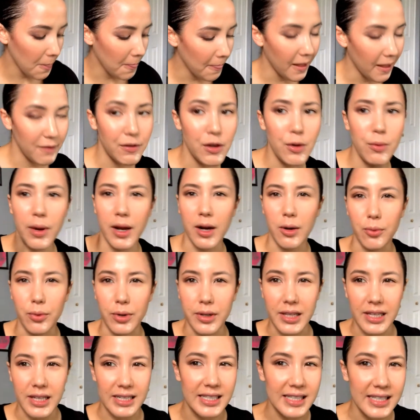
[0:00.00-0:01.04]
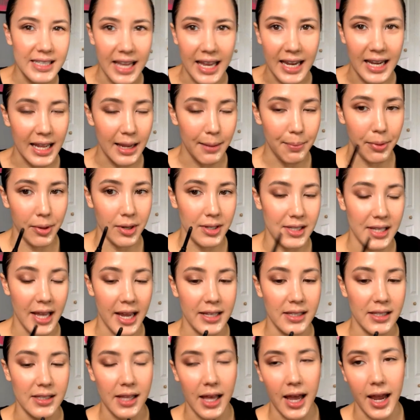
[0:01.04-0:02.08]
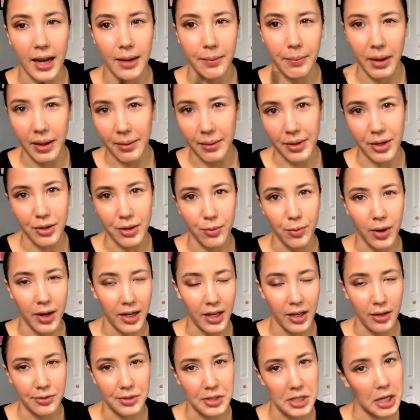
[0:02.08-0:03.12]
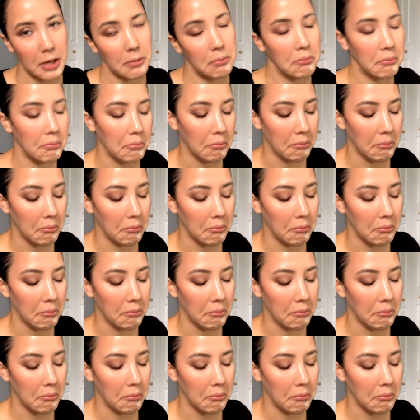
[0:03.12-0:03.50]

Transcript: If you want a really skinny, precise line, maybe you'd want to use it.